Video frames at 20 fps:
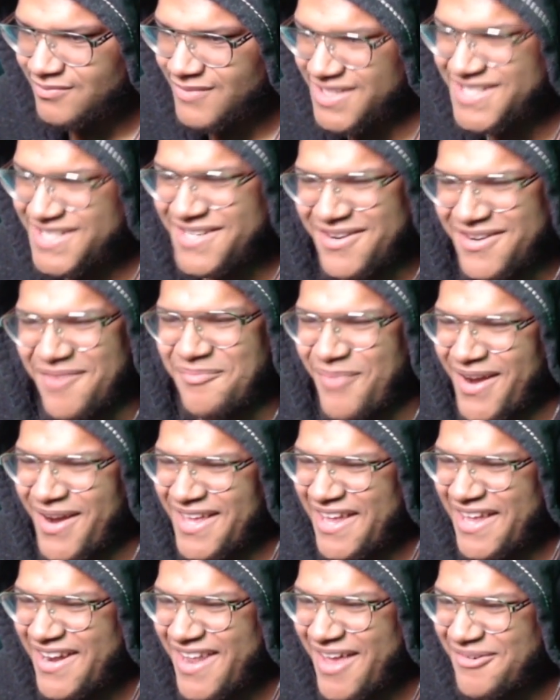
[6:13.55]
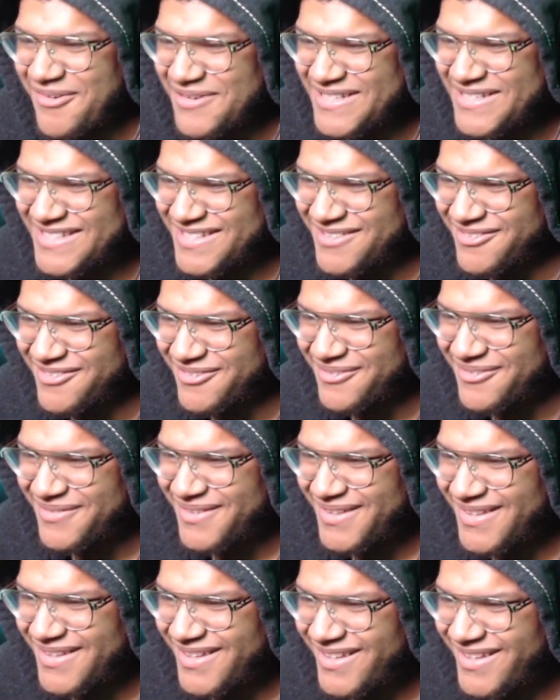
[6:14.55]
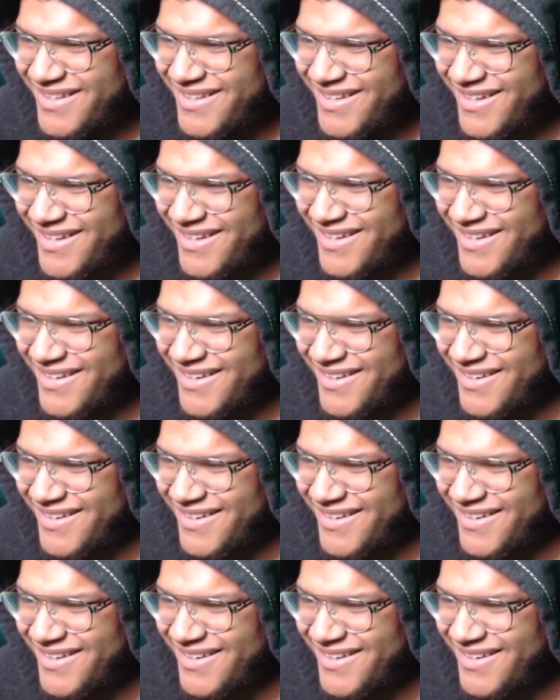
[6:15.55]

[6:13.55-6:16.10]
Is it gonna break out of that one, too? Uh,